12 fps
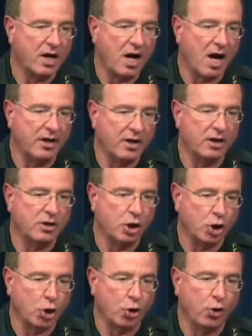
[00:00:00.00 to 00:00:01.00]
conduct
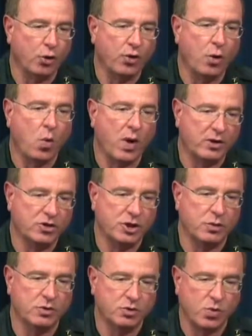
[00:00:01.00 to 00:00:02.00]
occurred while she
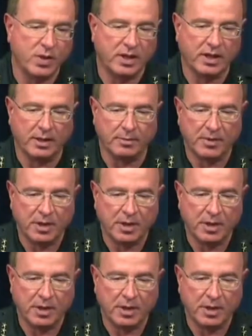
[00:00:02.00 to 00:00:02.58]
was with them.